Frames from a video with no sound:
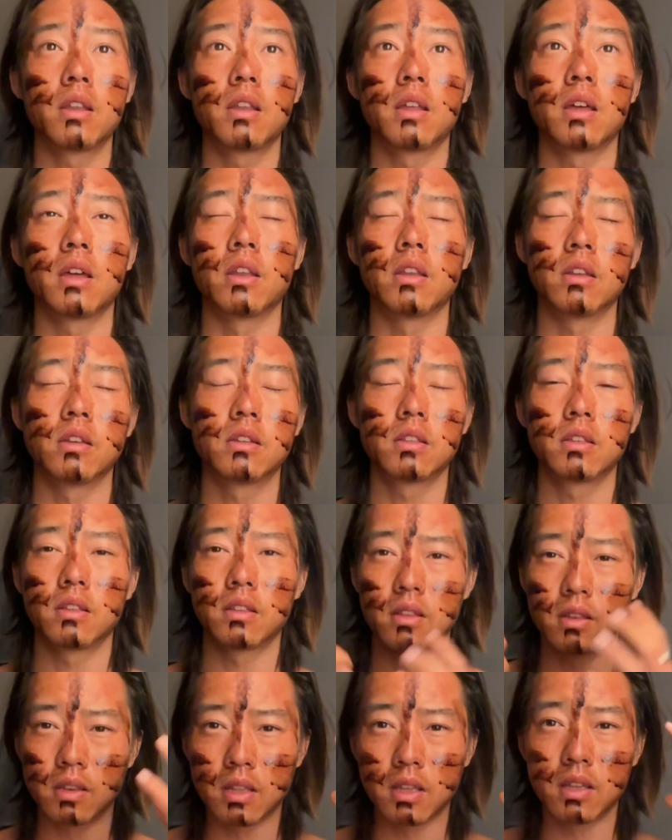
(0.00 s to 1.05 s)
And
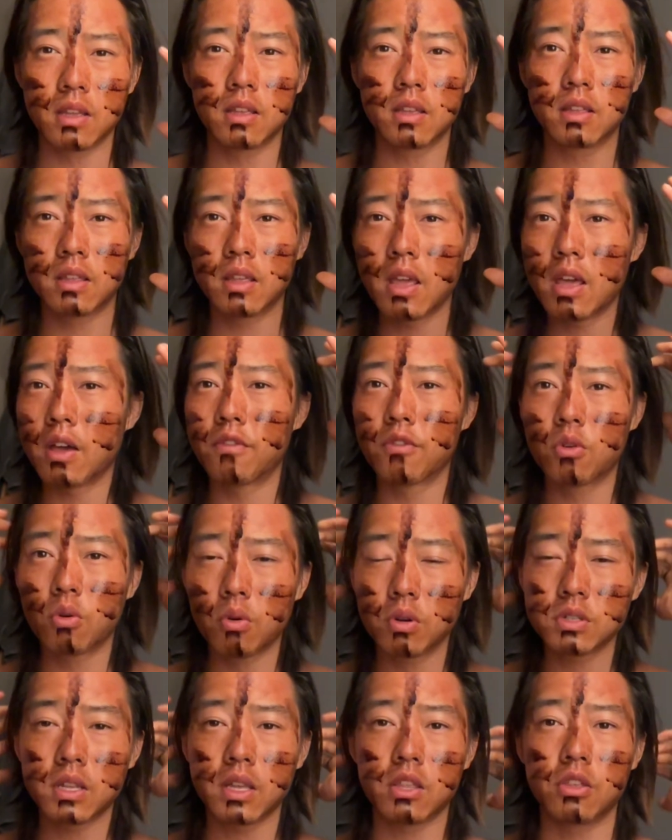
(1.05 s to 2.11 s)
yeah, of
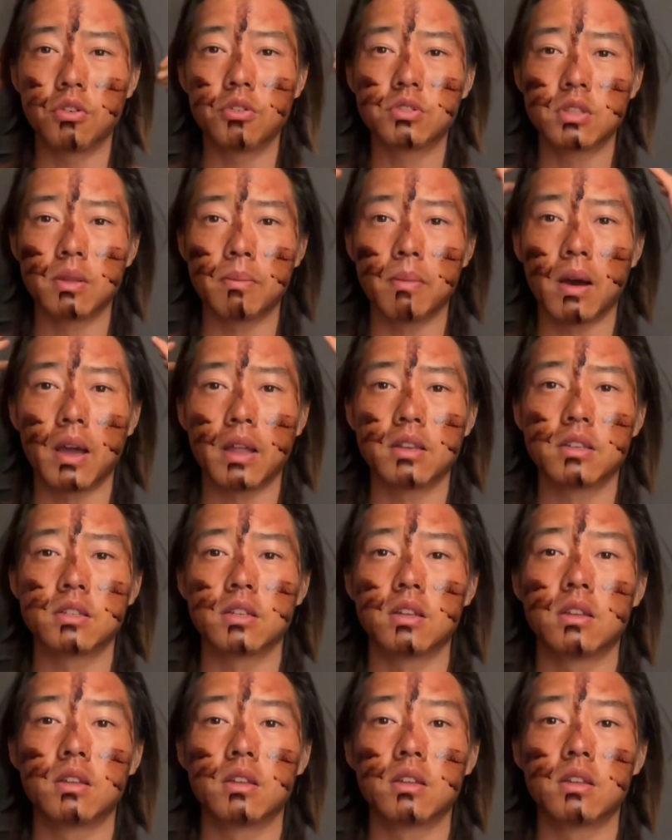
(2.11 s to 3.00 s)
course, like use the mind